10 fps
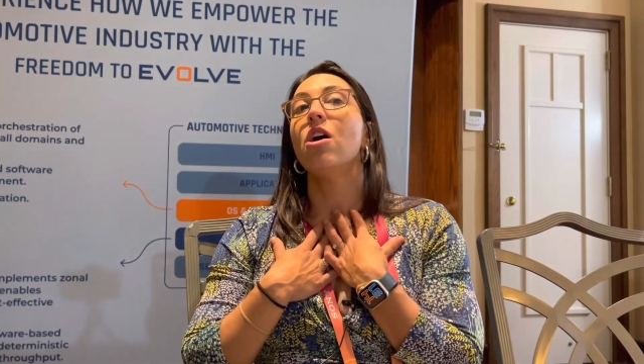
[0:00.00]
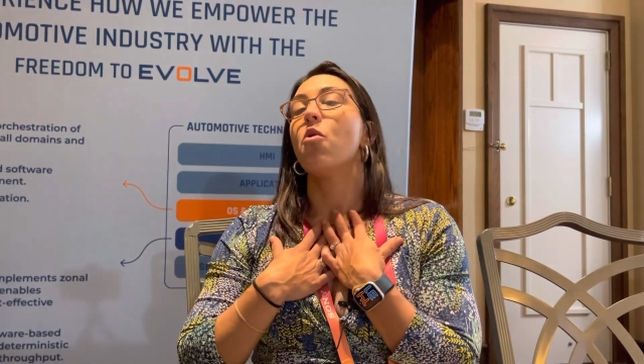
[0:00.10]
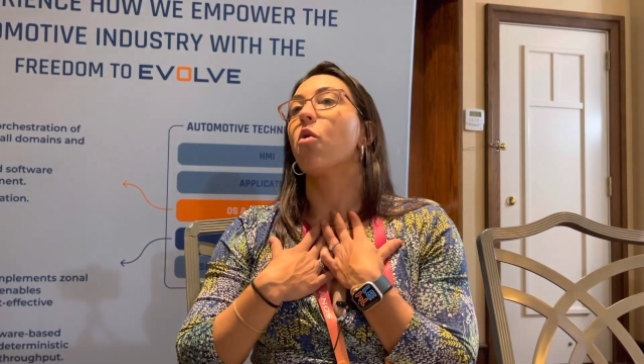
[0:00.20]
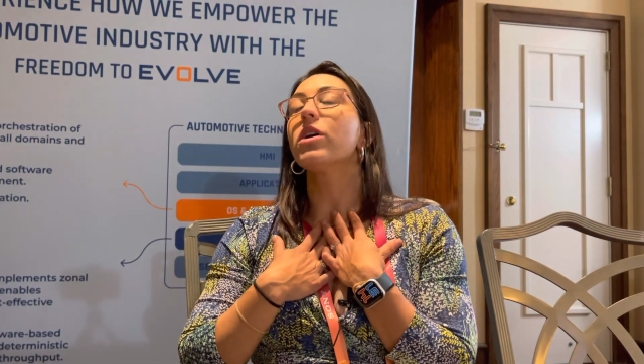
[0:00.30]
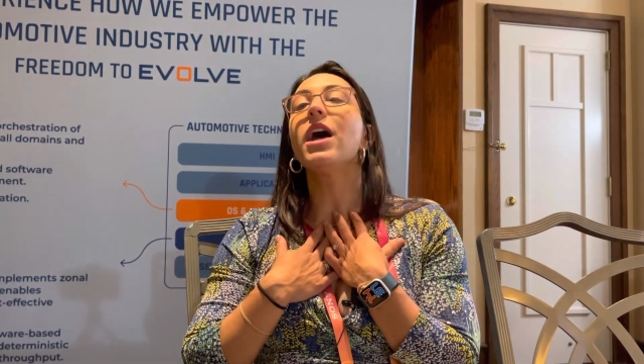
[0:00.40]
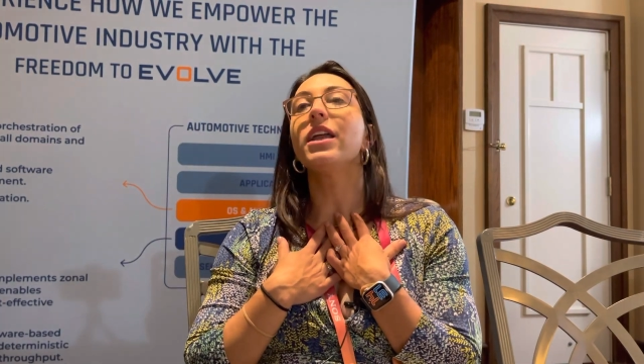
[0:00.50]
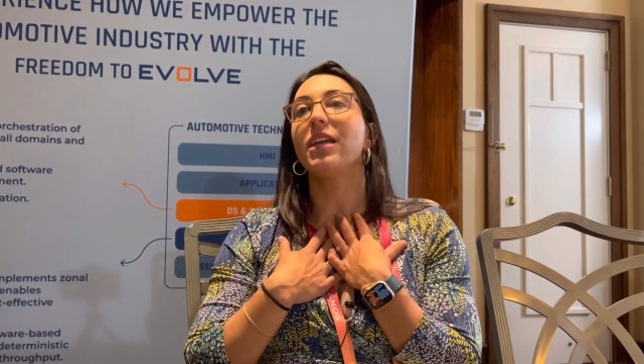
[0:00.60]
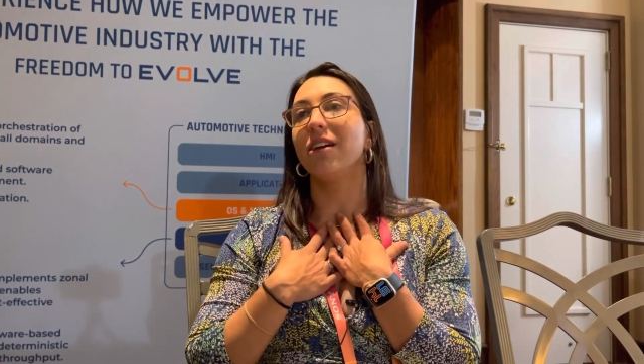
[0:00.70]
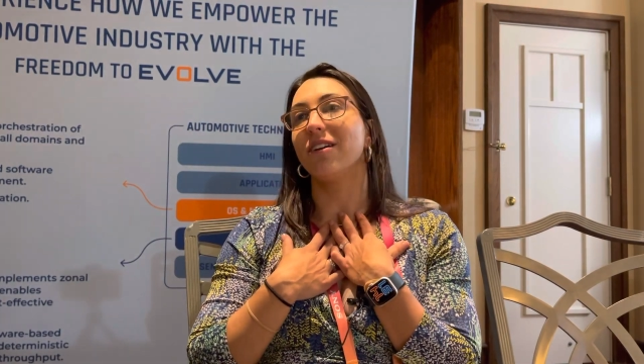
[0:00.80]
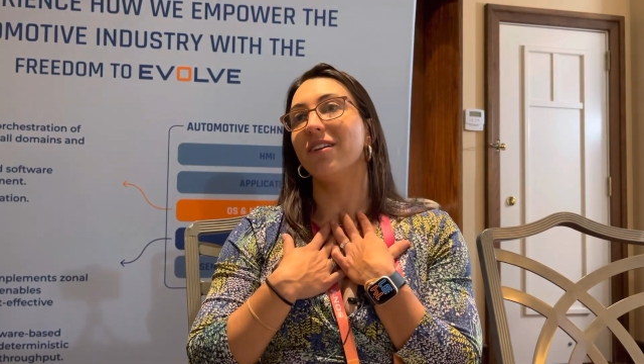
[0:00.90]
we're not
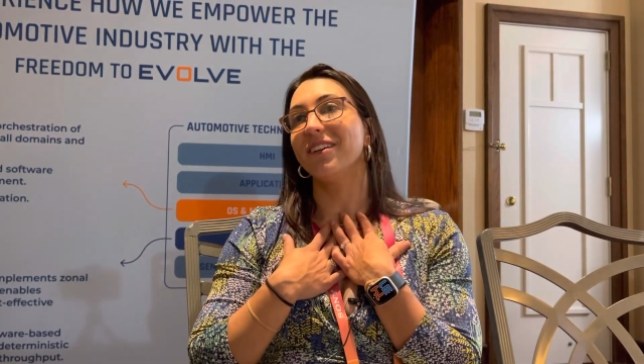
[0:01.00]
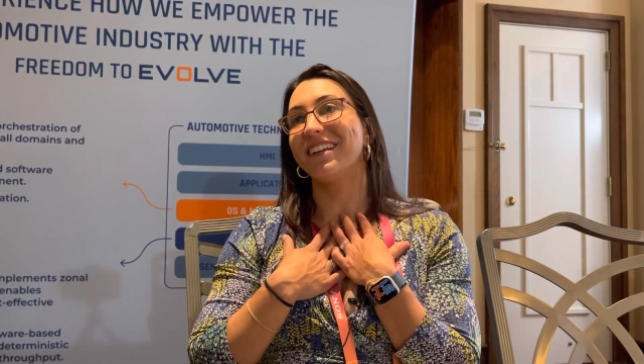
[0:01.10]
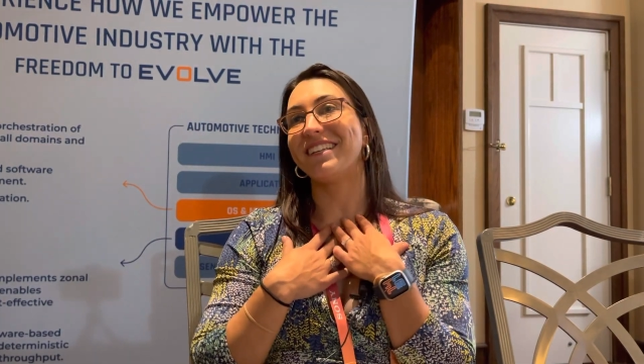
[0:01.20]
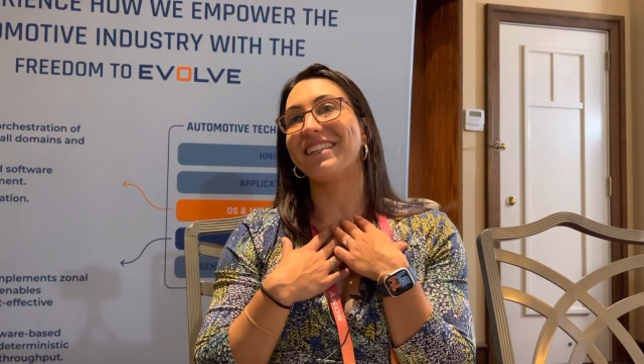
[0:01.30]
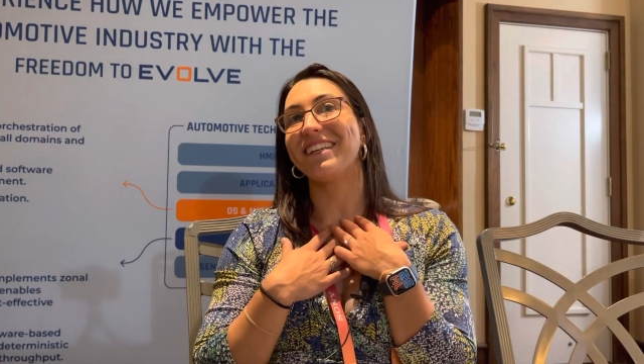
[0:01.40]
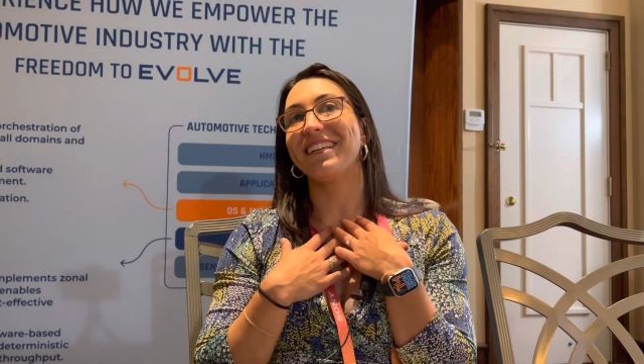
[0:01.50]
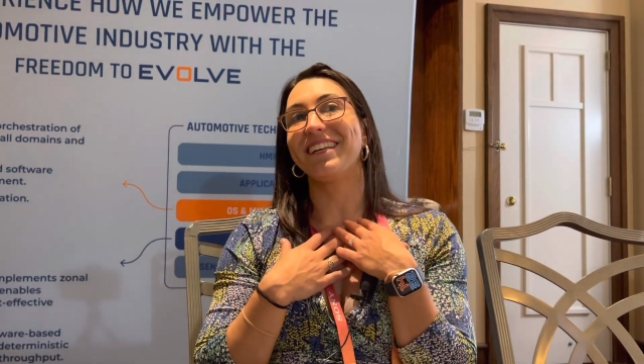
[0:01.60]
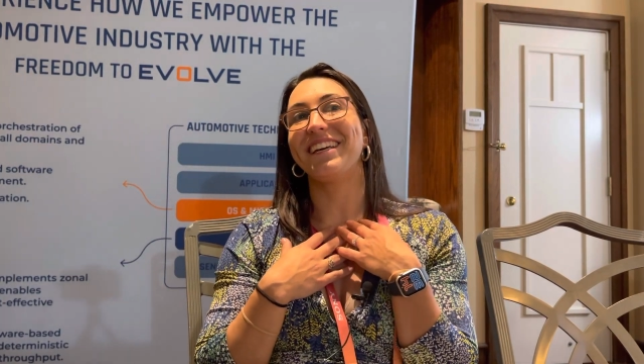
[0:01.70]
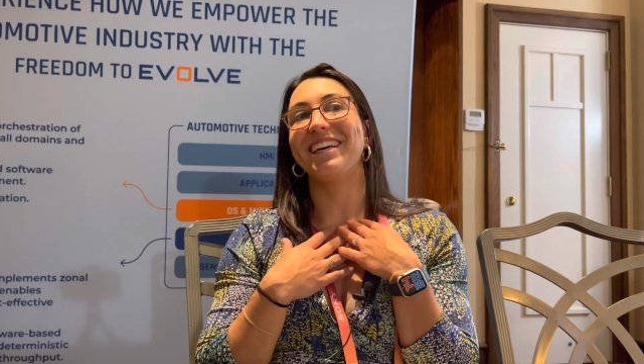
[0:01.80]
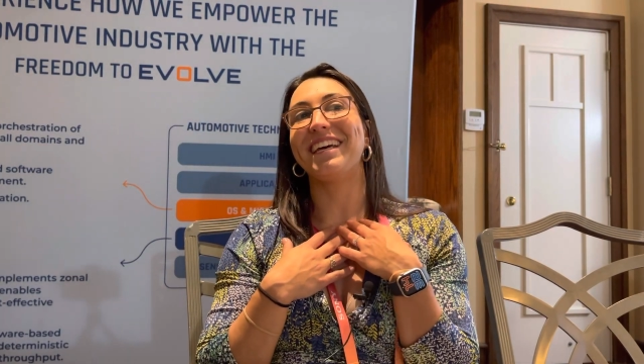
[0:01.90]
here
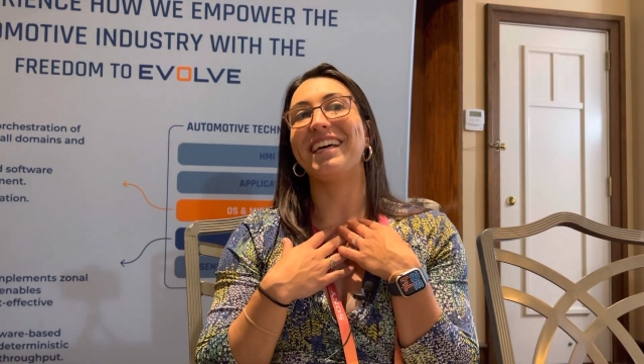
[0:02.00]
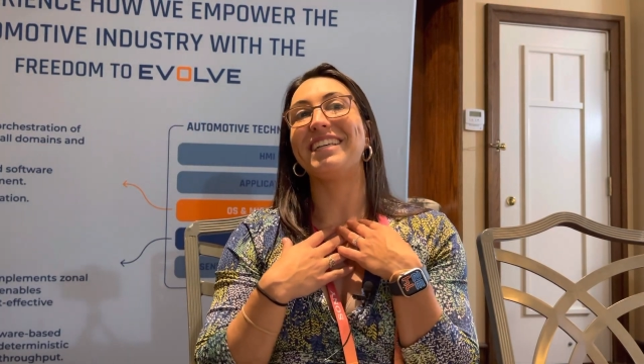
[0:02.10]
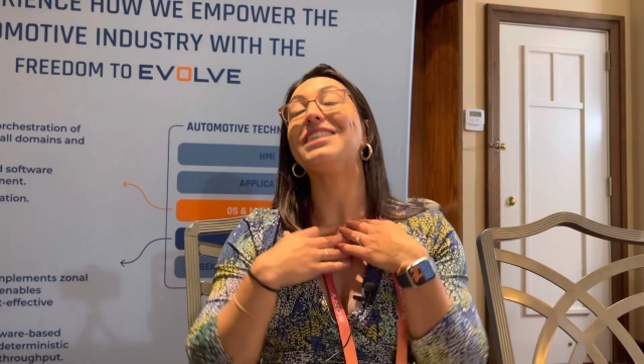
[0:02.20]
to